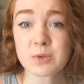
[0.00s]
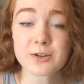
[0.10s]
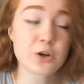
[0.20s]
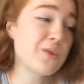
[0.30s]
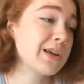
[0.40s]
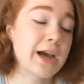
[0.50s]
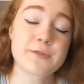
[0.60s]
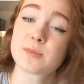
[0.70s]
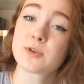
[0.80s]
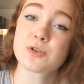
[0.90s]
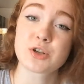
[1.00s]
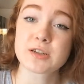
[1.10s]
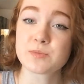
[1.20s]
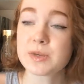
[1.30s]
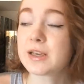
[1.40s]
We're totally comfortable
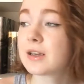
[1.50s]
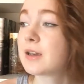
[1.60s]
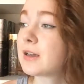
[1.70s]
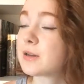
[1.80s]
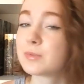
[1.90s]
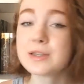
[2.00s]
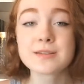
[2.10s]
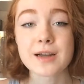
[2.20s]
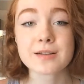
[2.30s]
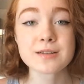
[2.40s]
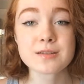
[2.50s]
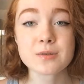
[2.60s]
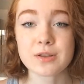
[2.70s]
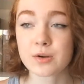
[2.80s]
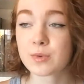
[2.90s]
just being in complete silence,
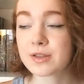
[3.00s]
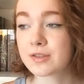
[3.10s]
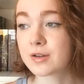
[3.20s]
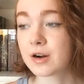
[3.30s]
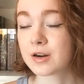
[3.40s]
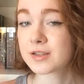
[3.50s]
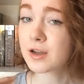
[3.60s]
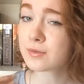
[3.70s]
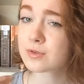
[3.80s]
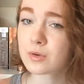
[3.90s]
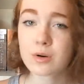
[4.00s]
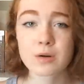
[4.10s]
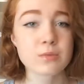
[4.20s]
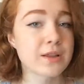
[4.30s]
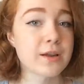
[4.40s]
either with ourselves
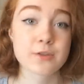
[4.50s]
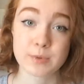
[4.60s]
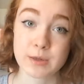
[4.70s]
or with other